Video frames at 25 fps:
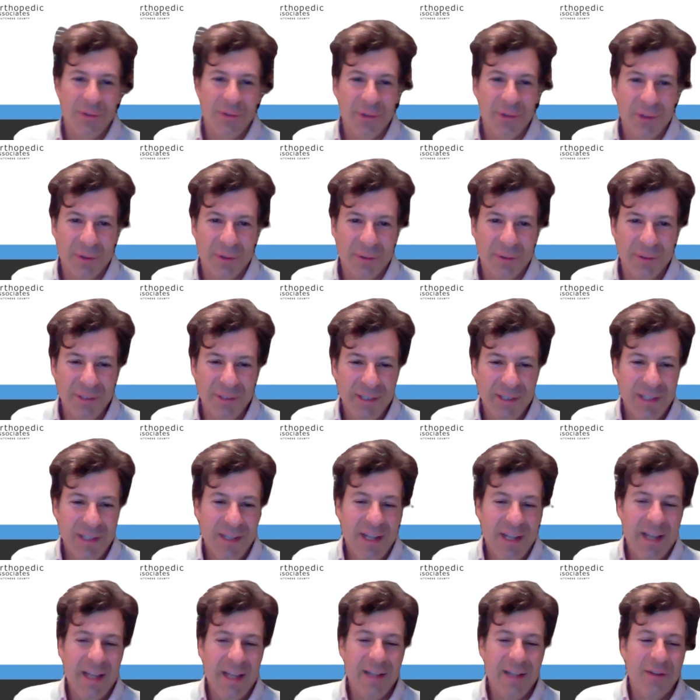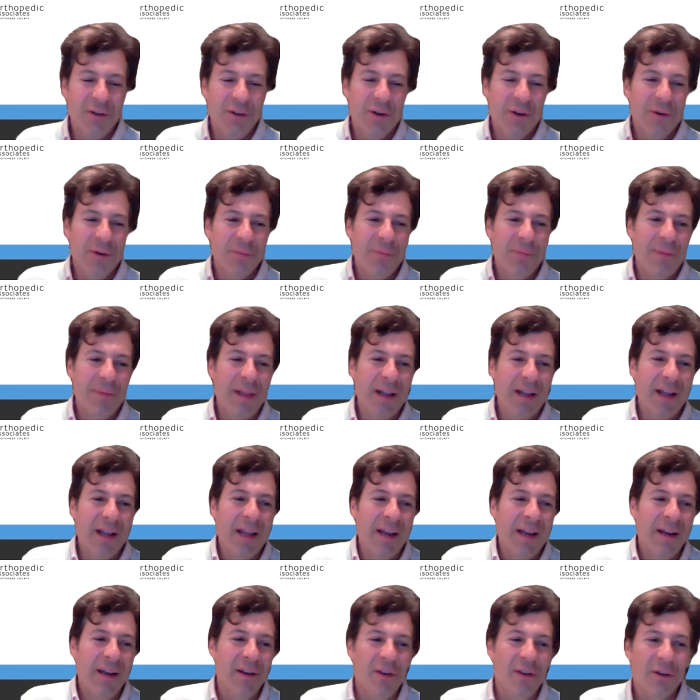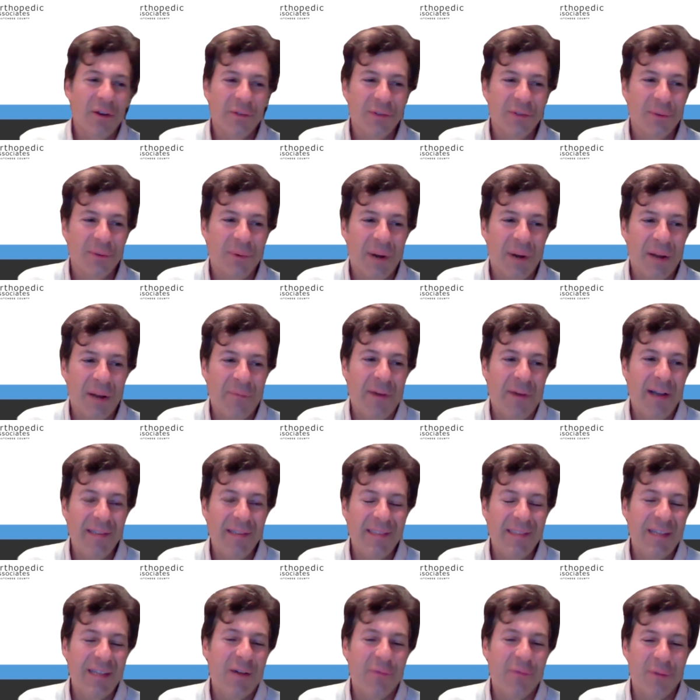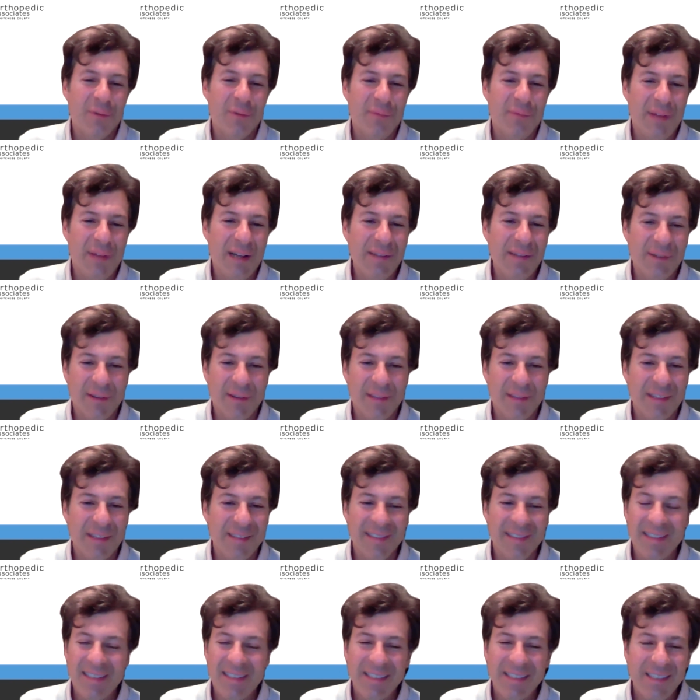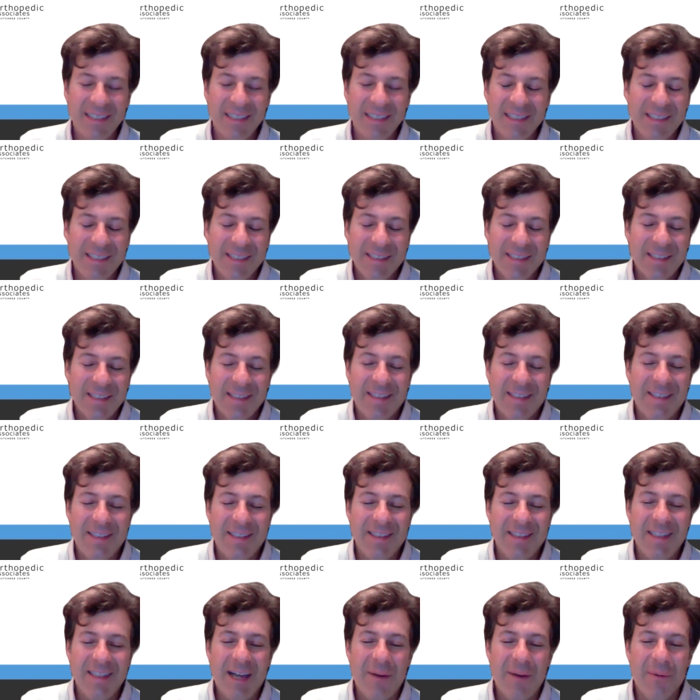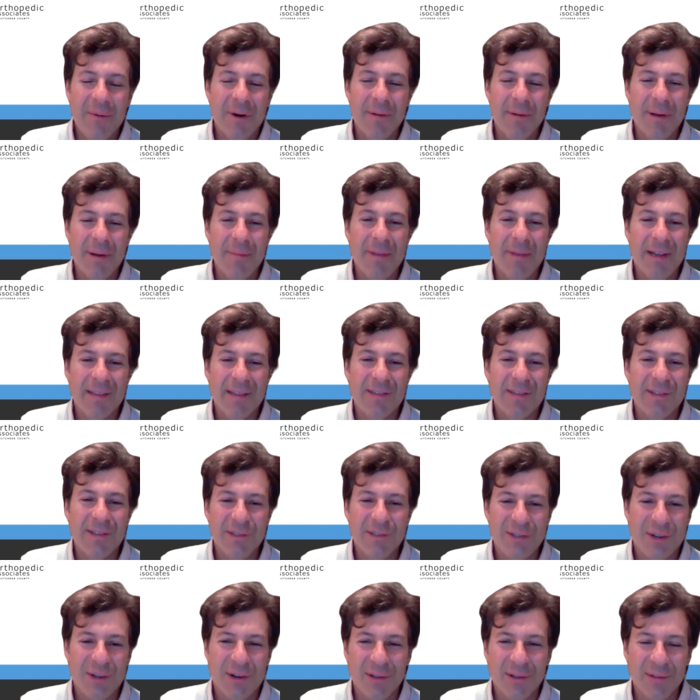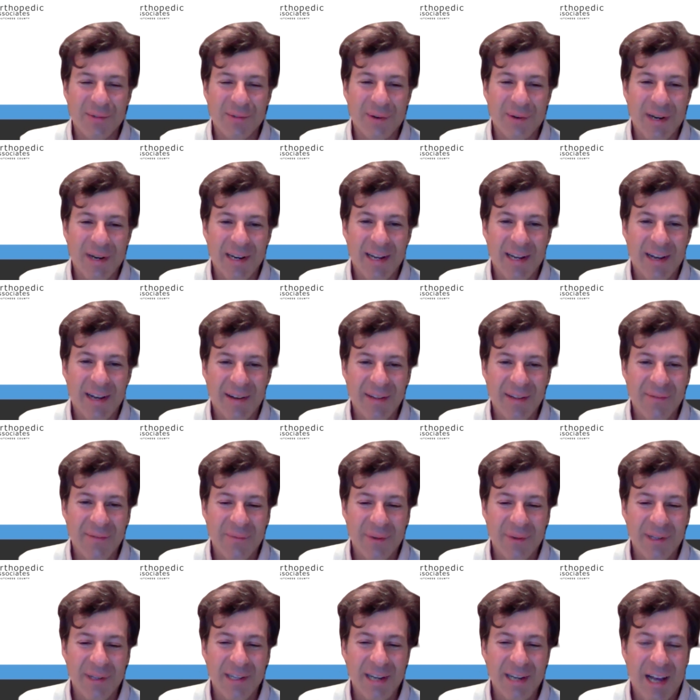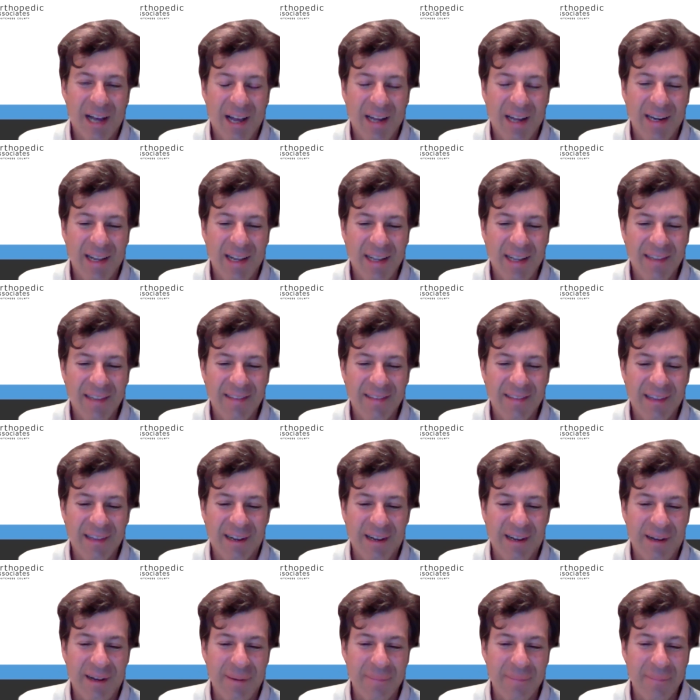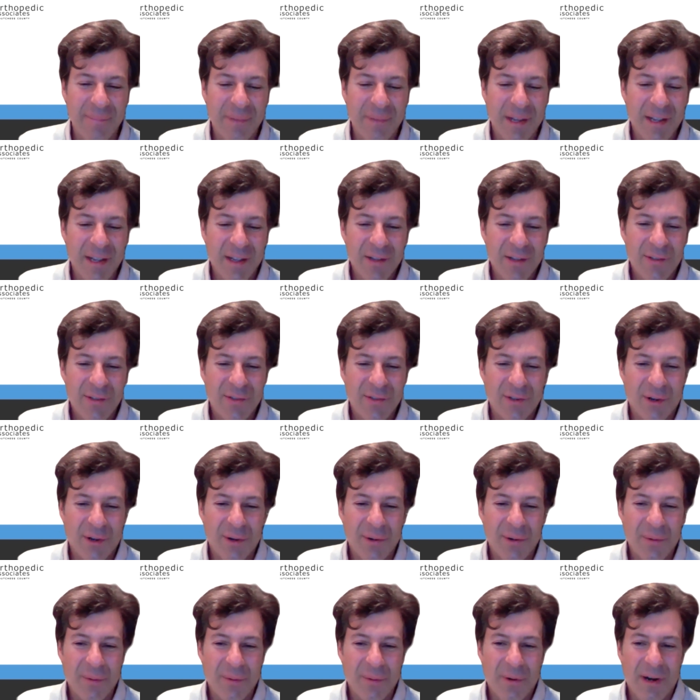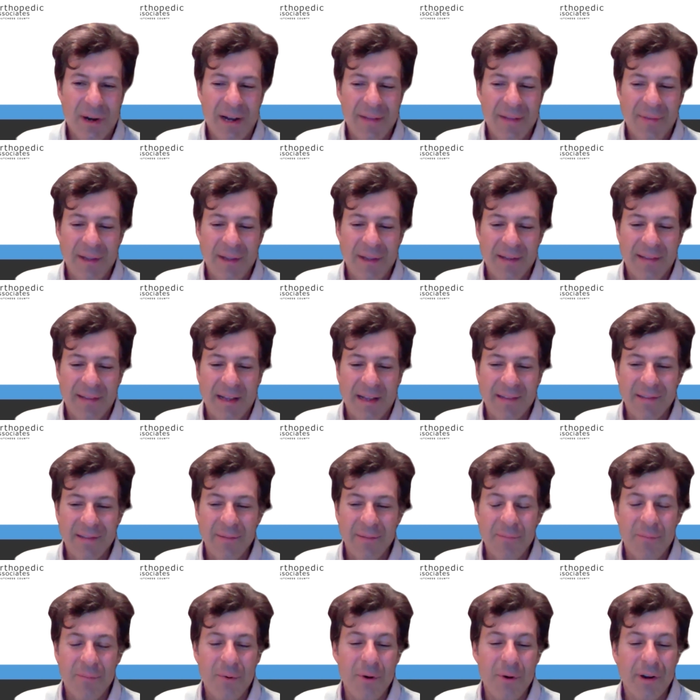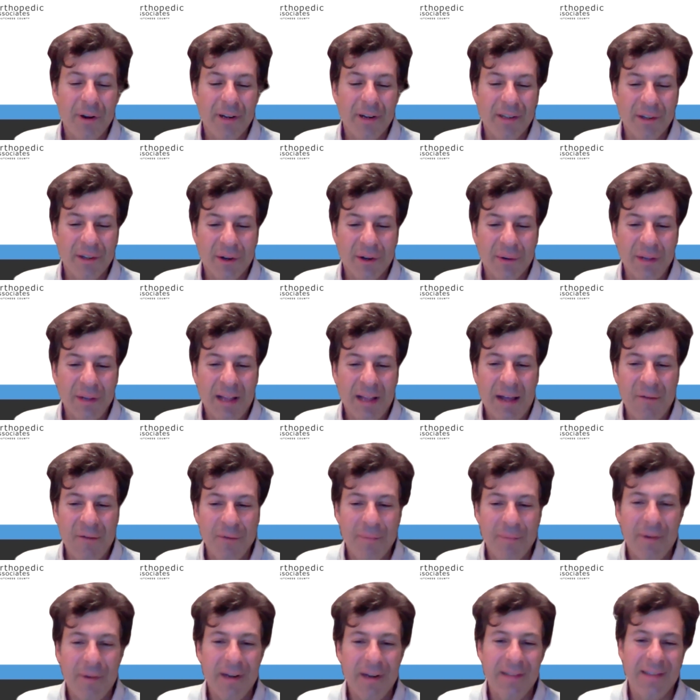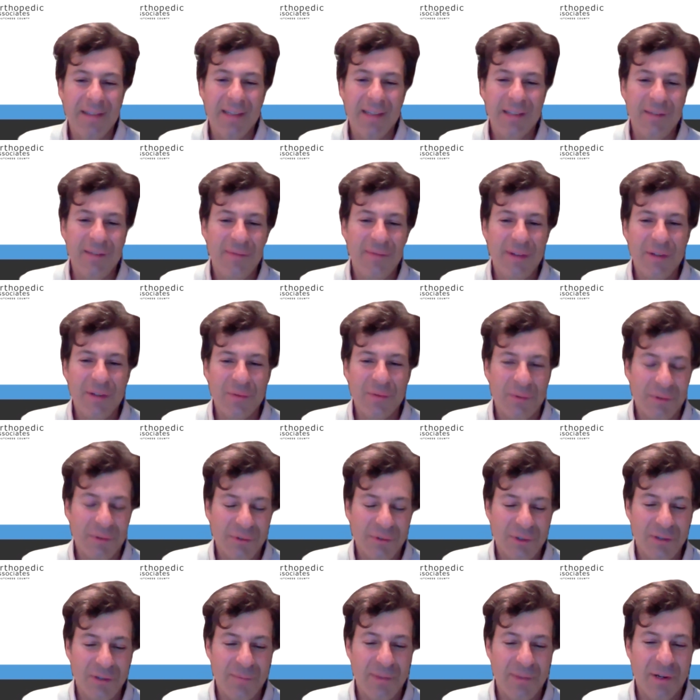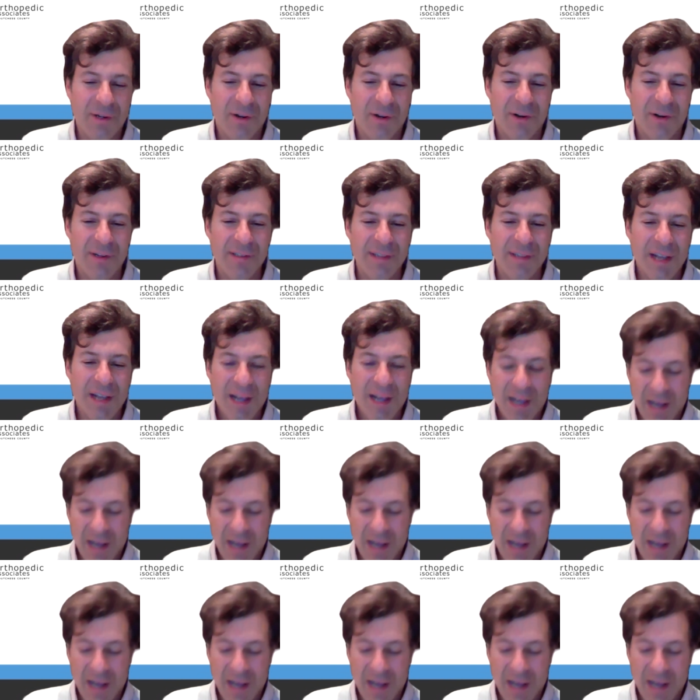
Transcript: to you, and, you know, think, and, you know, so if I self-reflect on this, it's not one of my biggest concerns right now. It's really not. It's so I think that's important. You know, everybody's an individual. Just because